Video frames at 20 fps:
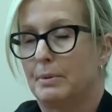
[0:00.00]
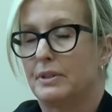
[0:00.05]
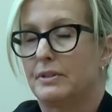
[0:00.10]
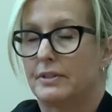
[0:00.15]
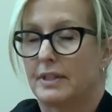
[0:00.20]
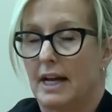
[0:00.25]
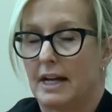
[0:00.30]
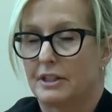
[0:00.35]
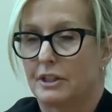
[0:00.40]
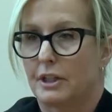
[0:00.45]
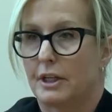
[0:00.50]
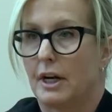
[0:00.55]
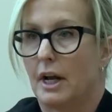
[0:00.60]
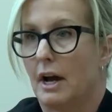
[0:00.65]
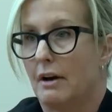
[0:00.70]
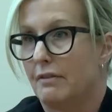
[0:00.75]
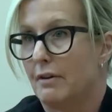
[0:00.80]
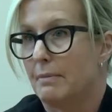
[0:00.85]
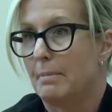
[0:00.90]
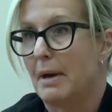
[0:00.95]
possession
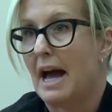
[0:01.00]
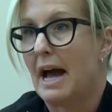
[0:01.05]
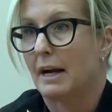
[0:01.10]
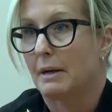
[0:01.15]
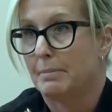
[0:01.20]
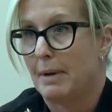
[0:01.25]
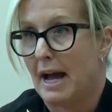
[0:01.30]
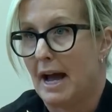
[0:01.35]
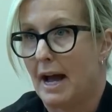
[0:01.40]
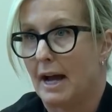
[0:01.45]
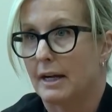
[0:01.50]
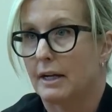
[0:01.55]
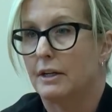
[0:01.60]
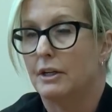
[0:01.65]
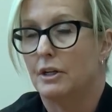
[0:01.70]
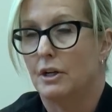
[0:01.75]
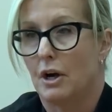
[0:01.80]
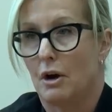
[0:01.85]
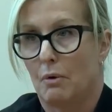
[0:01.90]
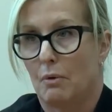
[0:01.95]
of a backpack,
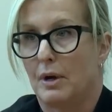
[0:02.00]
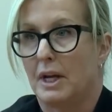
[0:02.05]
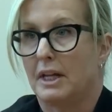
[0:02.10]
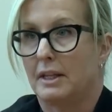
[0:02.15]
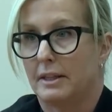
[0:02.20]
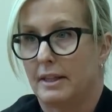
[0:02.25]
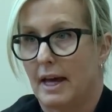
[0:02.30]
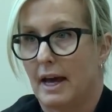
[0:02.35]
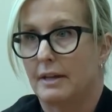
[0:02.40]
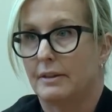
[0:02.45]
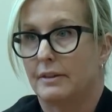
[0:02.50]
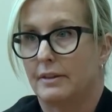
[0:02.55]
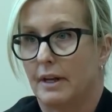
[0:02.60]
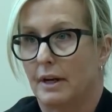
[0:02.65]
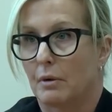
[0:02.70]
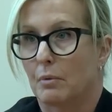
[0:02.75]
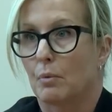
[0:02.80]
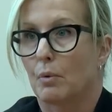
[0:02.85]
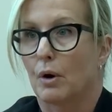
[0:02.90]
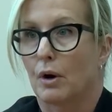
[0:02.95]
knowing that
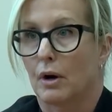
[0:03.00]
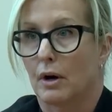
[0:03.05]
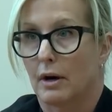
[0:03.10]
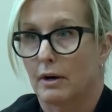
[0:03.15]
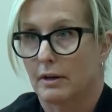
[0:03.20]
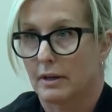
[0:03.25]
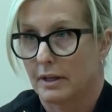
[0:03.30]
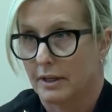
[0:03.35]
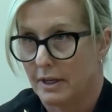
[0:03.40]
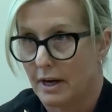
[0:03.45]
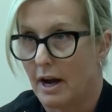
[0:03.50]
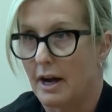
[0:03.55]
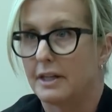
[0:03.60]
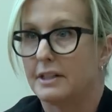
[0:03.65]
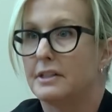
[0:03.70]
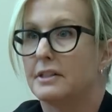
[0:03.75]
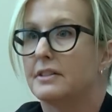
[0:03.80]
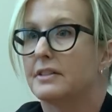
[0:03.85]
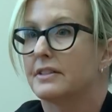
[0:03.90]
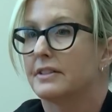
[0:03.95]
there were
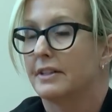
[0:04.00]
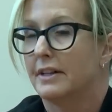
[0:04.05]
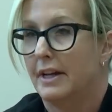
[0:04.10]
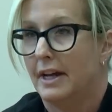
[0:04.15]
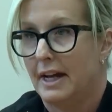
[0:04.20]
guns,